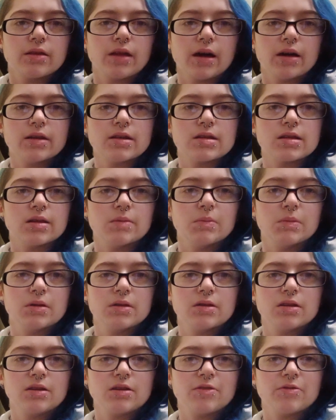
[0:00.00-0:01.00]
that and
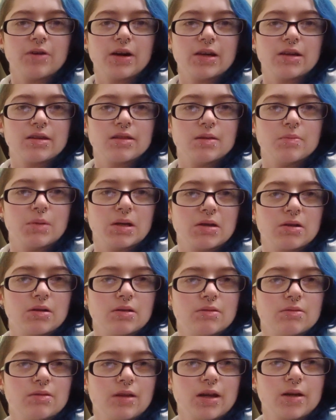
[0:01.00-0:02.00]
you find the
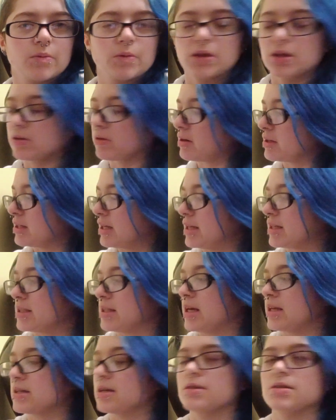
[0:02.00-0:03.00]
middle, like with the crosshairs, and
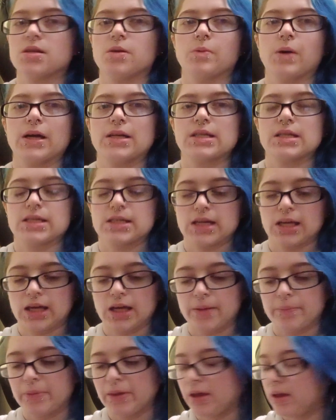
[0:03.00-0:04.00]
that tells you where to stick
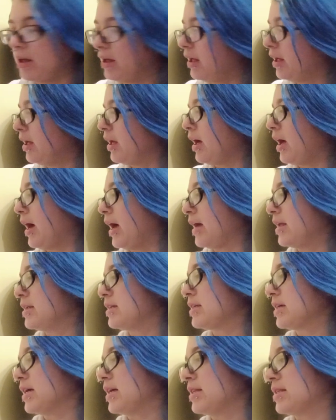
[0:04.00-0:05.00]
it.
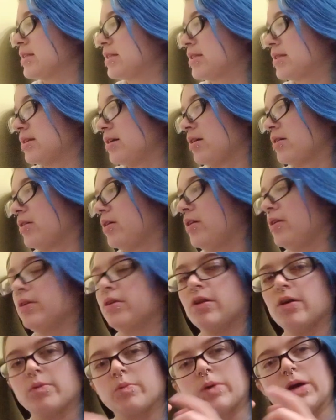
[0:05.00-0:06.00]
And it's stuck
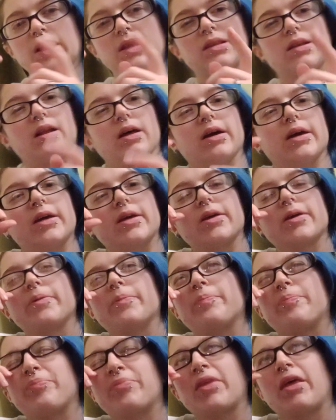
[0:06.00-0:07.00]
on with like
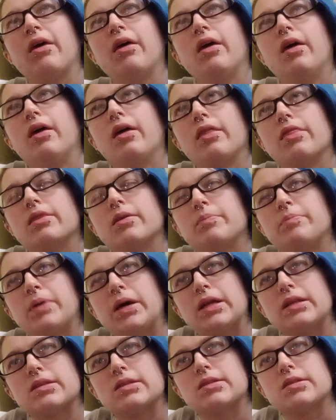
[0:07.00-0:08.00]
the
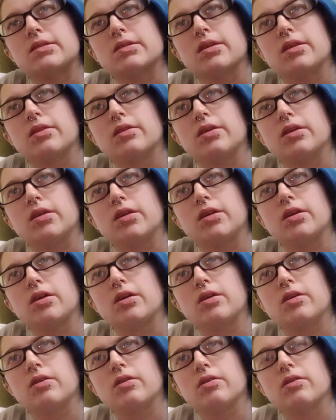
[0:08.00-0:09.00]
bits that
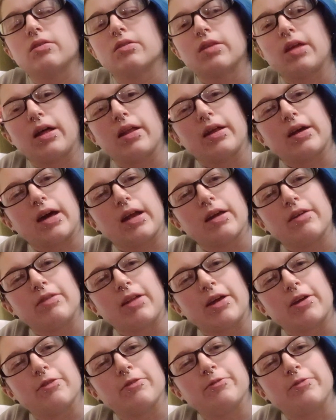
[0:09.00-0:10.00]
are kind of
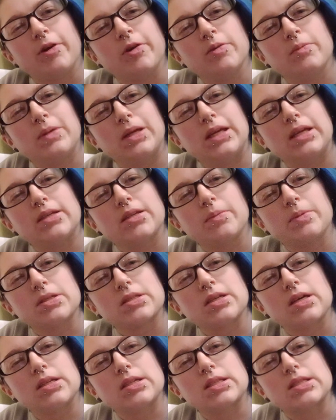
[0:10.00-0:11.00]
like foamy
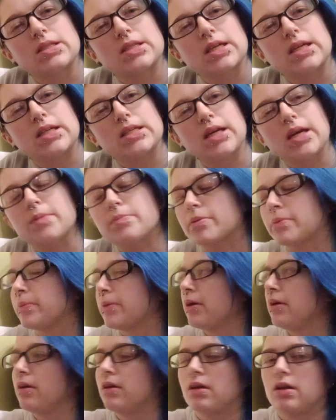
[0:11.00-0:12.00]
double-sided sticky tape,
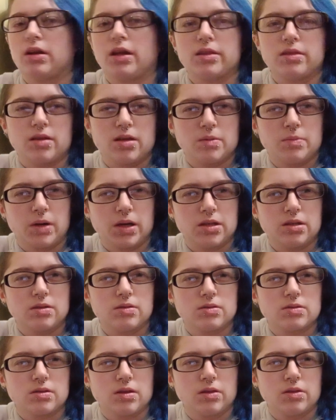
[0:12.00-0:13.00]
like that you might
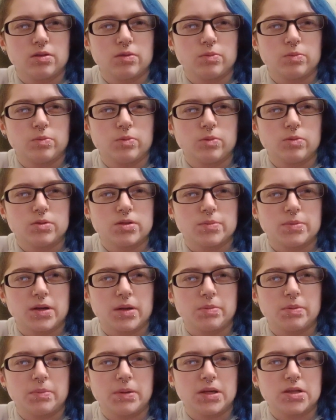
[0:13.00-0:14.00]
use on the wall to put
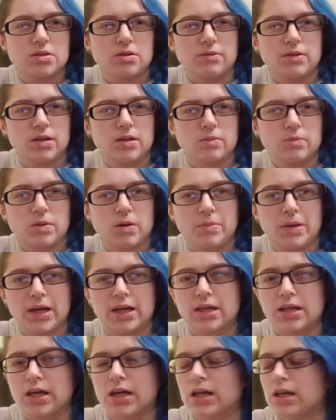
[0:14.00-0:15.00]
up a picture if you didn't want to
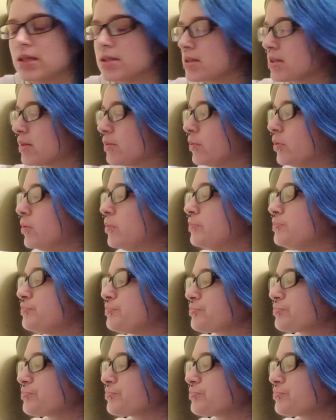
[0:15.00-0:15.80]
bang a nail into the wall.